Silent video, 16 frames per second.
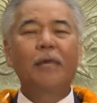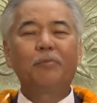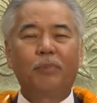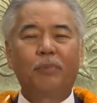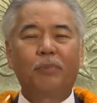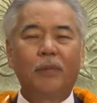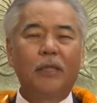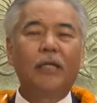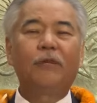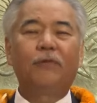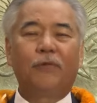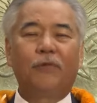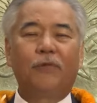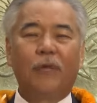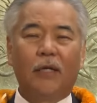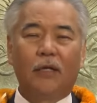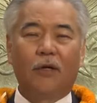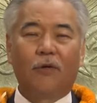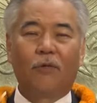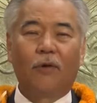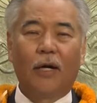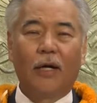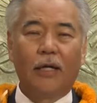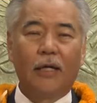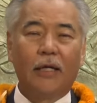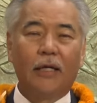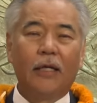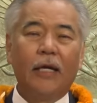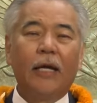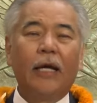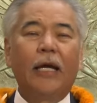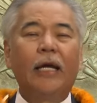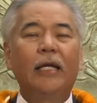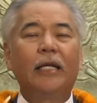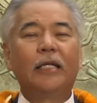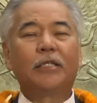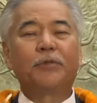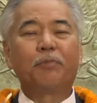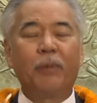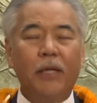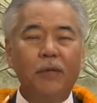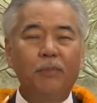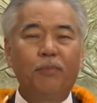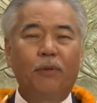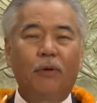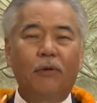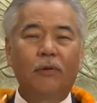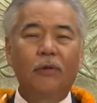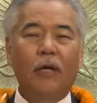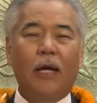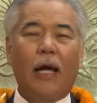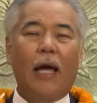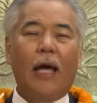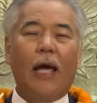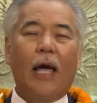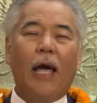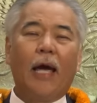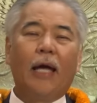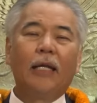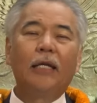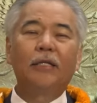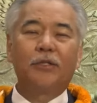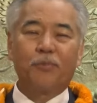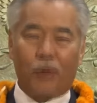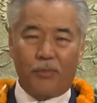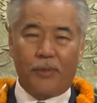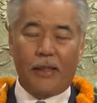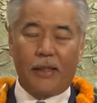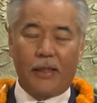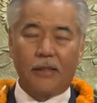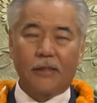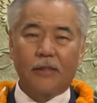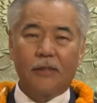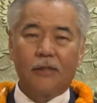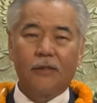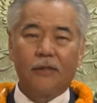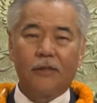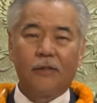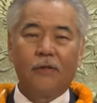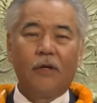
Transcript: I believe in Hawaii, in its people and its purpose.